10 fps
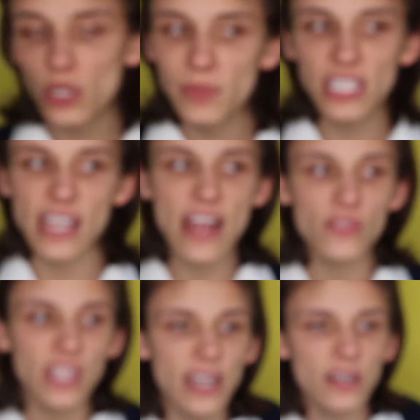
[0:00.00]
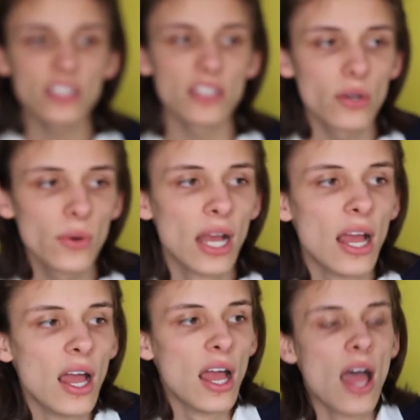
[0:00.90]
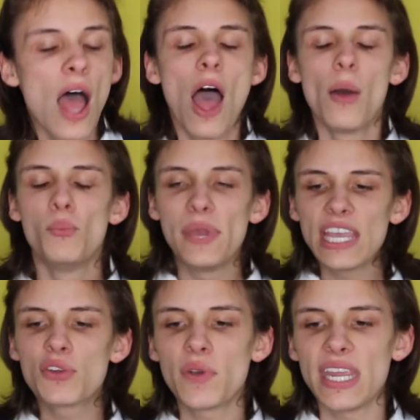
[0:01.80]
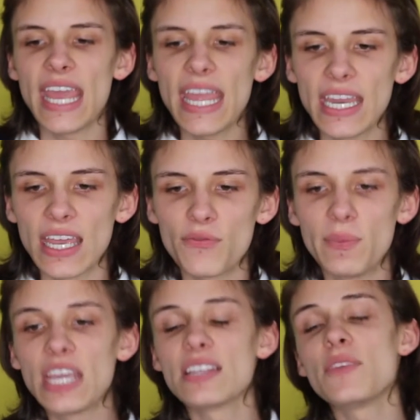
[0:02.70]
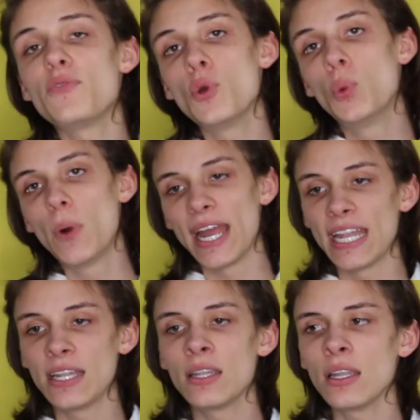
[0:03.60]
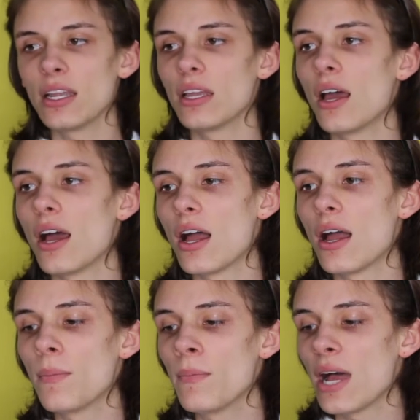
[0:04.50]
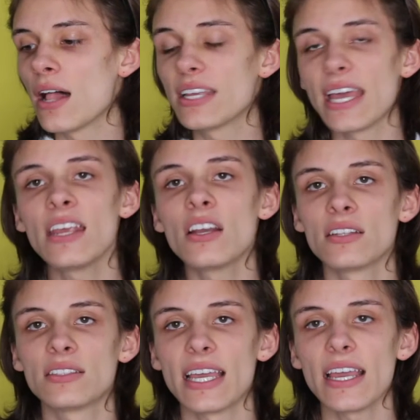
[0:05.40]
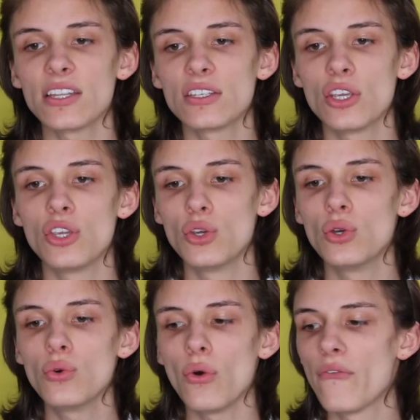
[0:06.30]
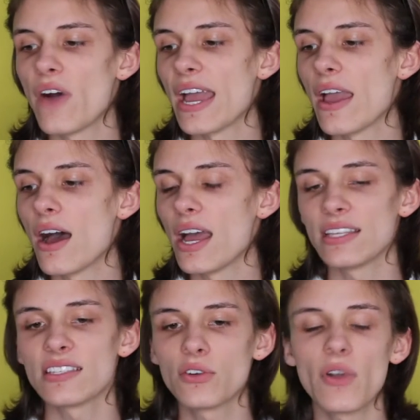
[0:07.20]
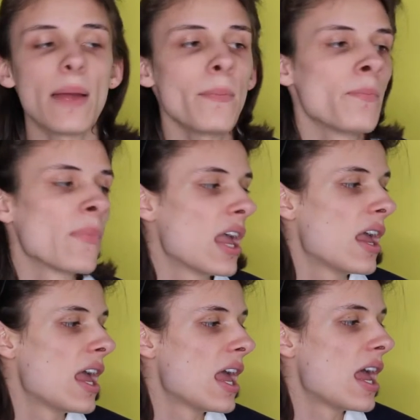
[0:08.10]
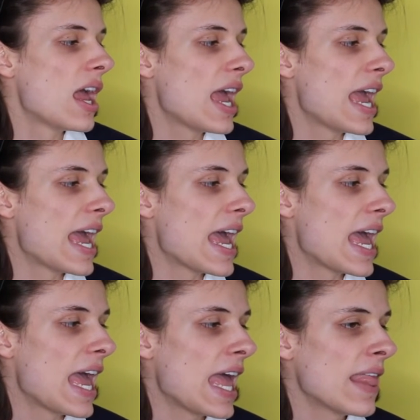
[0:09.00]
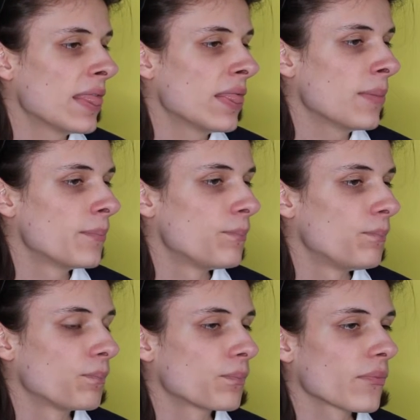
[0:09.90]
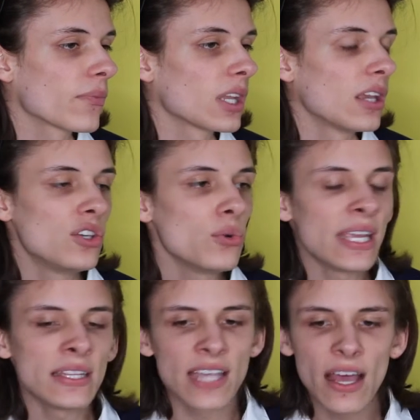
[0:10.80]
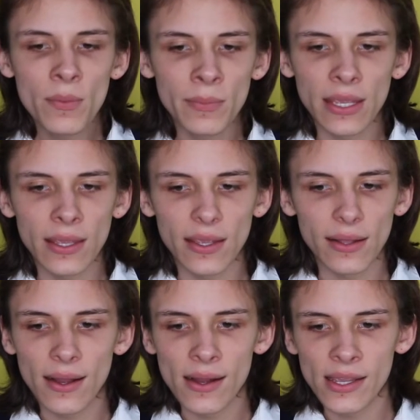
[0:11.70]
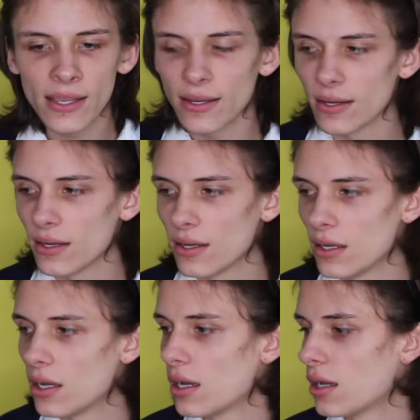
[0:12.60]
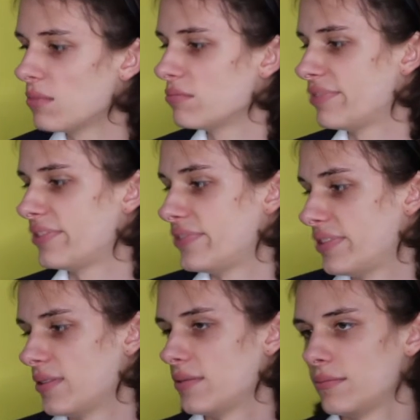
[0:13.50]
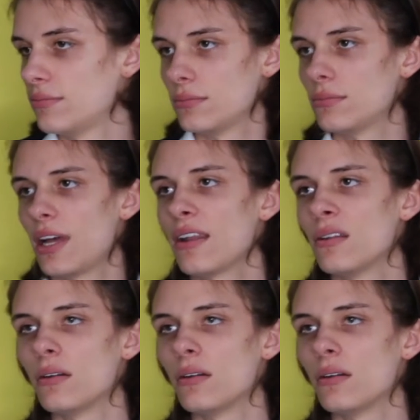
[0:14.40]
will be down there, so be creative, because if you win, I'll get in contact to you via Instagram. And you can tell me, like, I don't